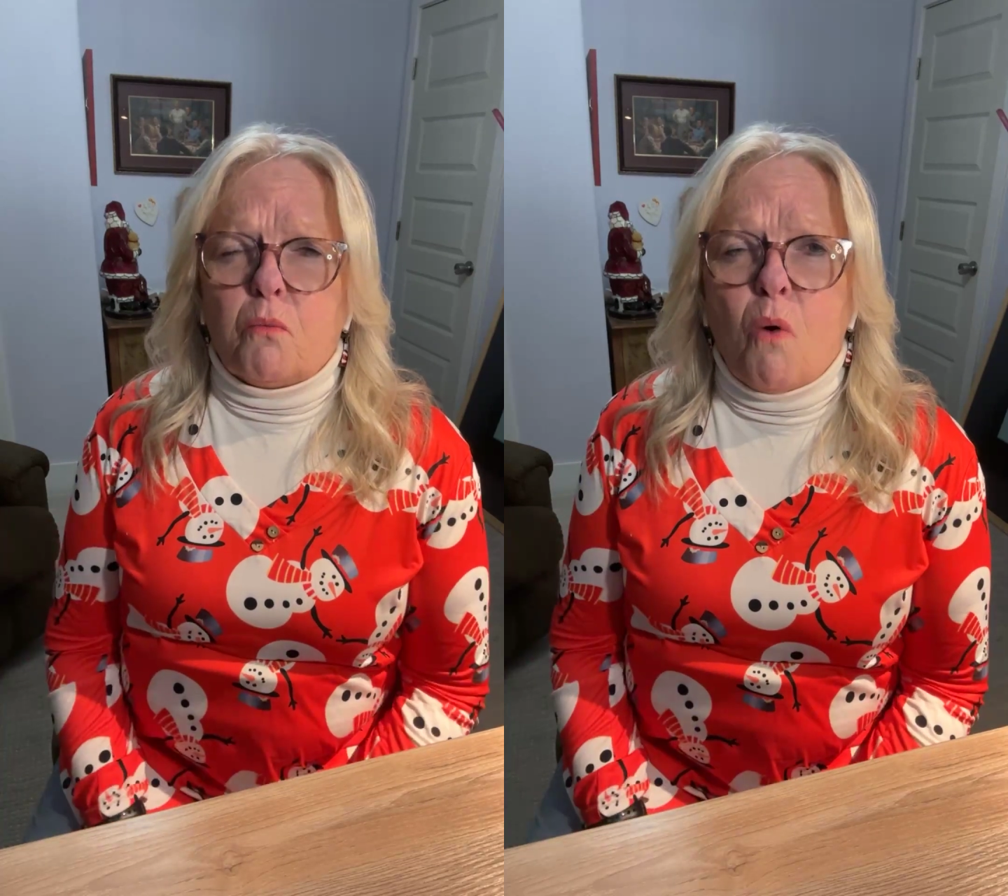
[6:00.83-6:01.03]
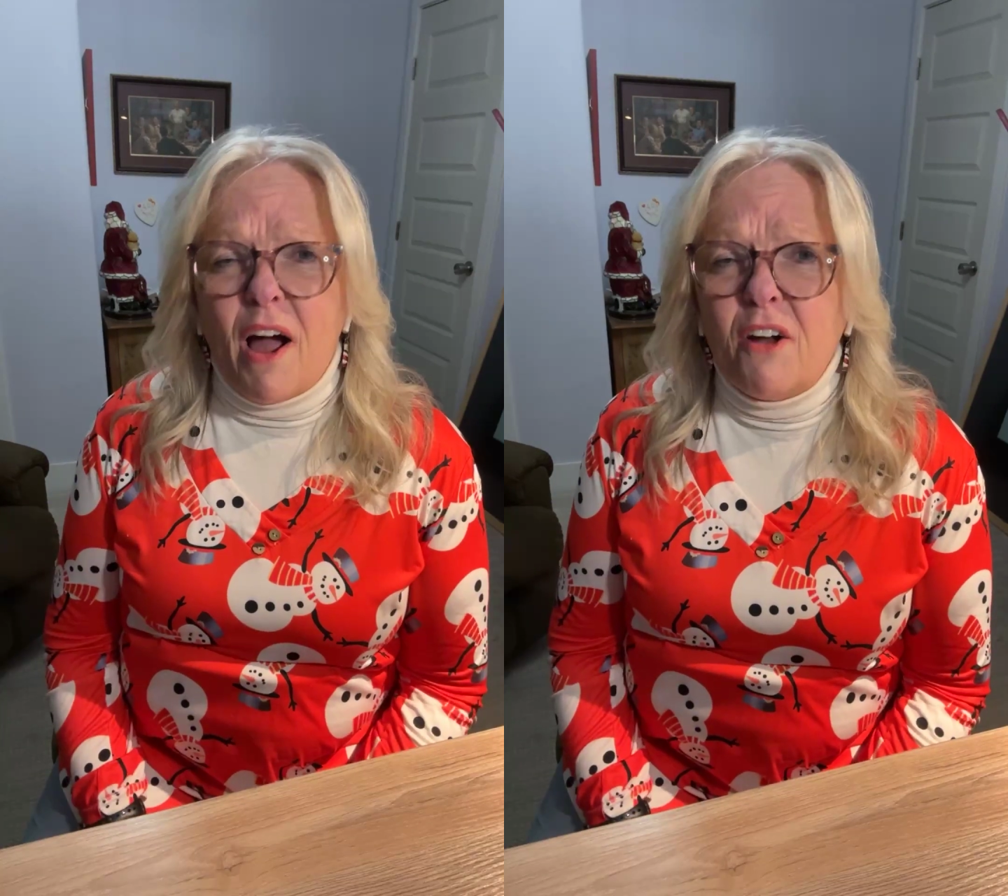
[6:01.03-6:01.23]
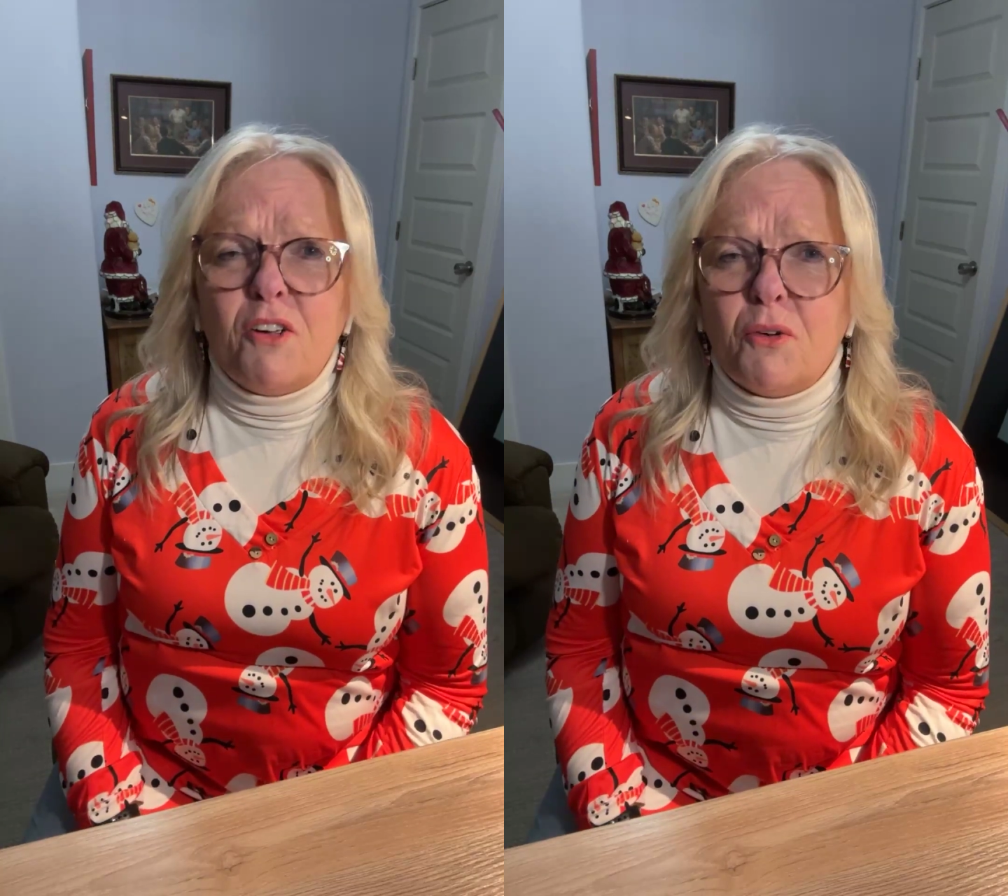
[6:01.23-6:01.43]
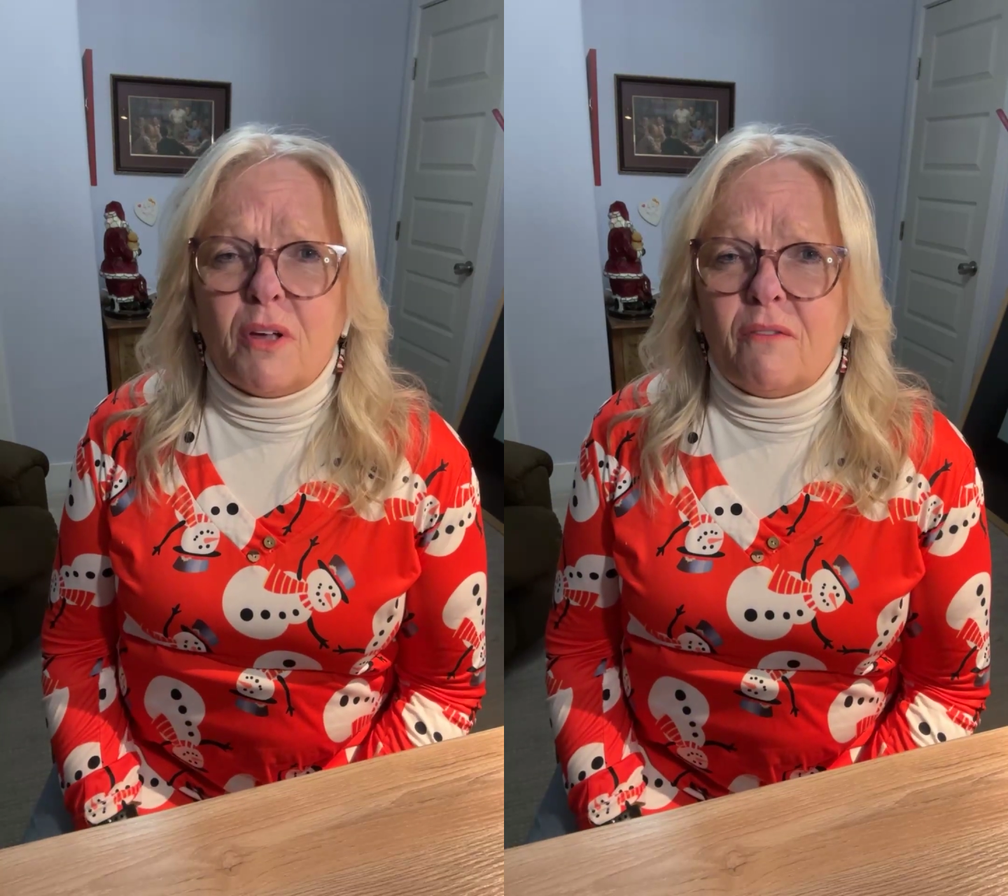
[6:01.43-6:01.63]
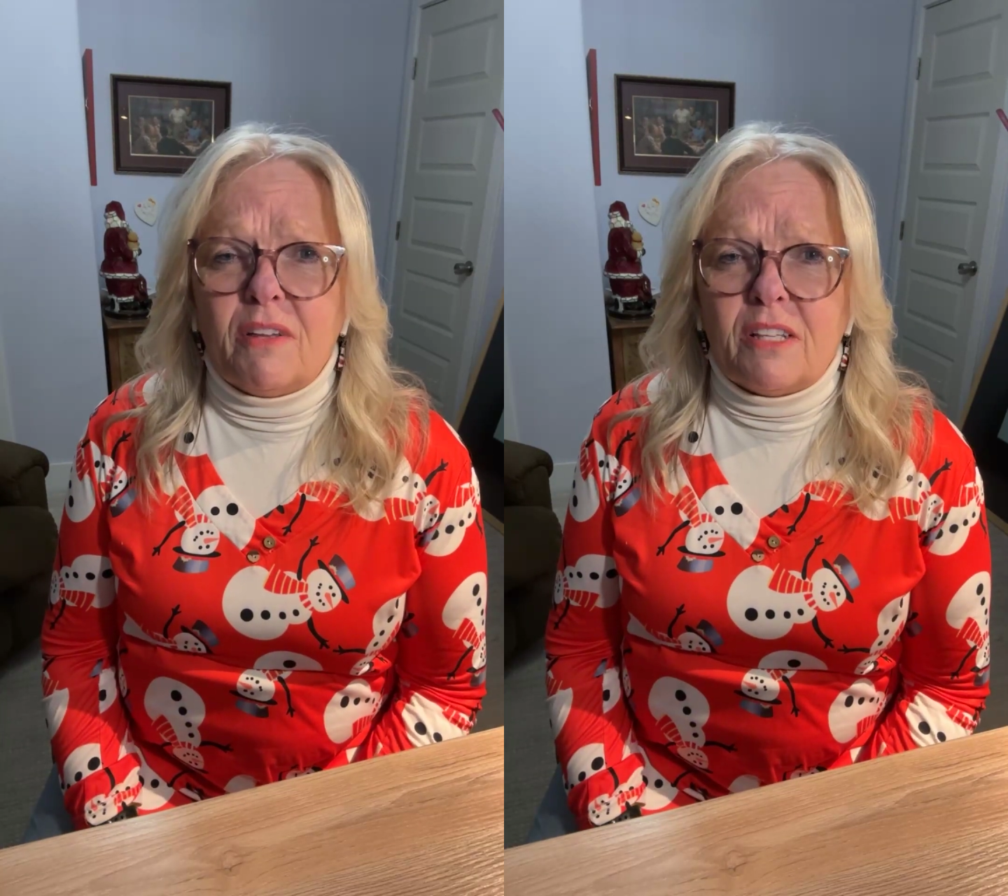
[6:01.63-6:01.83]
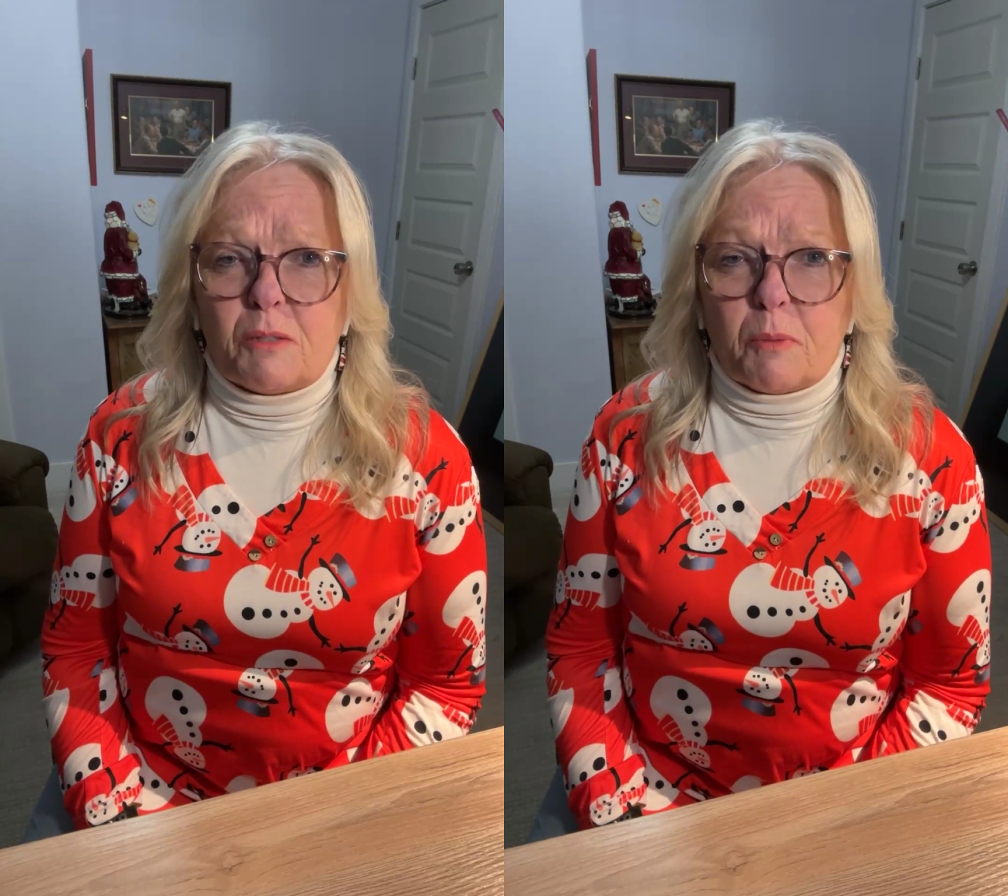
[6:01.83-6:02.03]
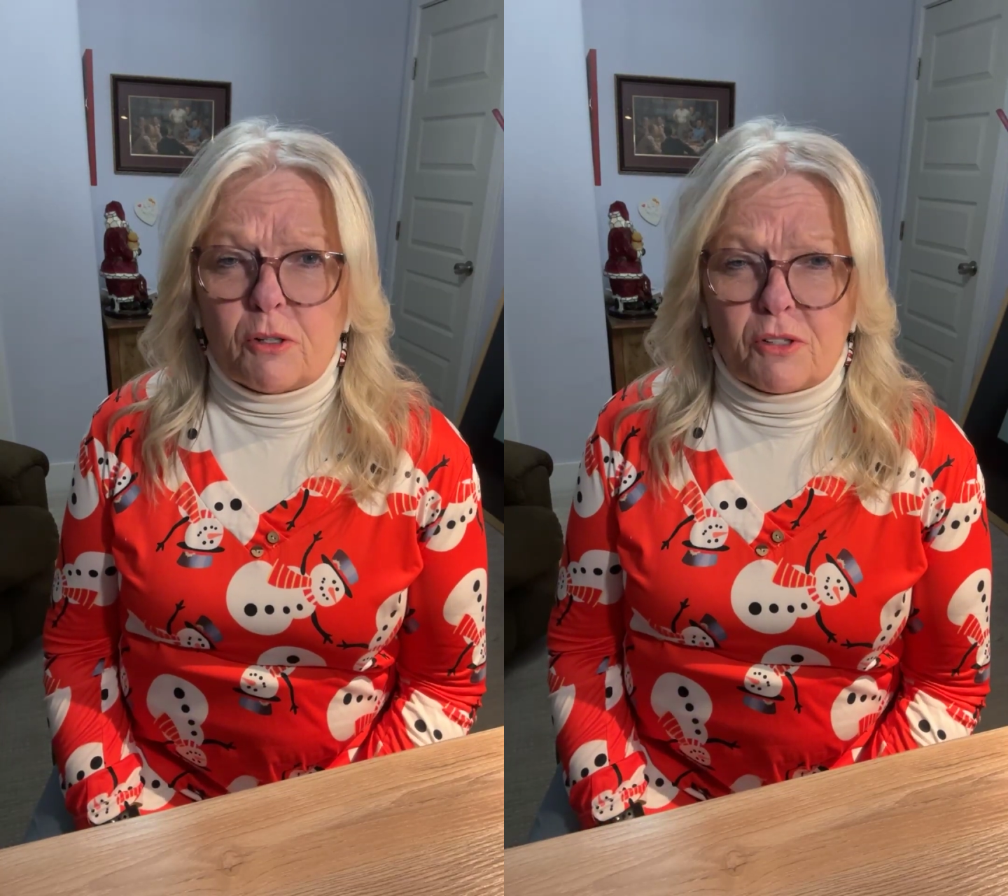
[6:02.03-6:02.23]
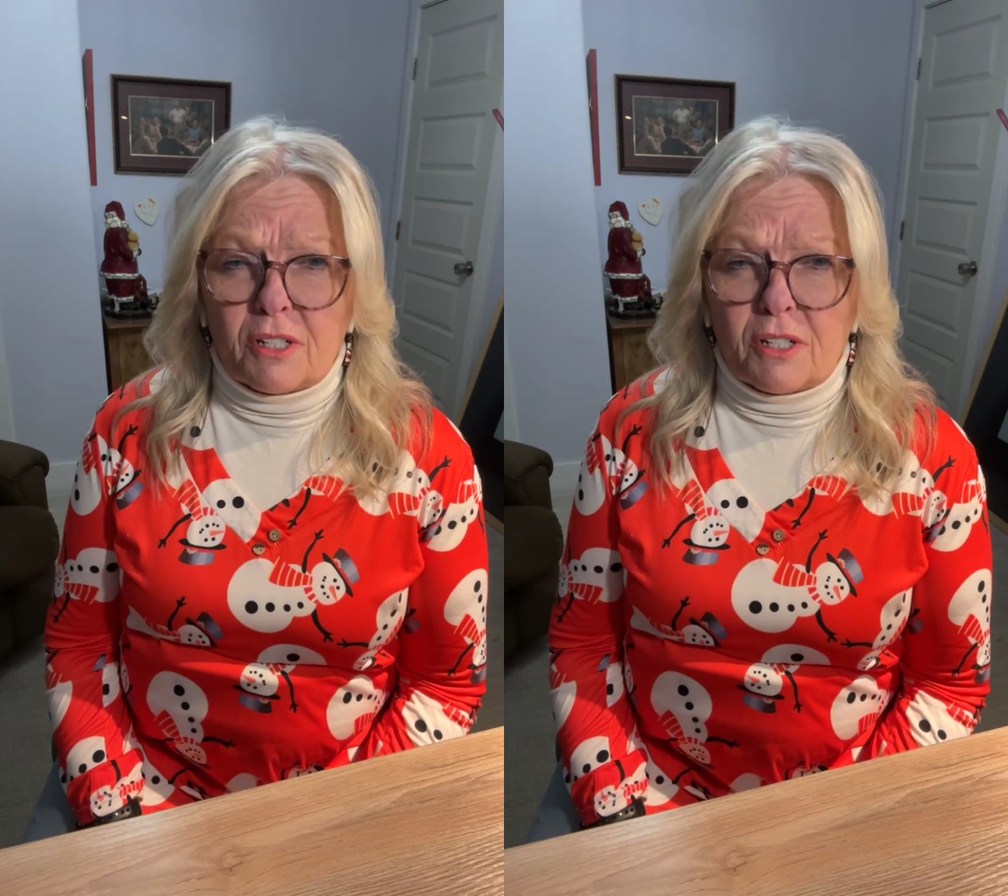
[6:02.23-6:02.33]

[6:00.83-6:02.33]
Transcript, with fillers: Why are you giving this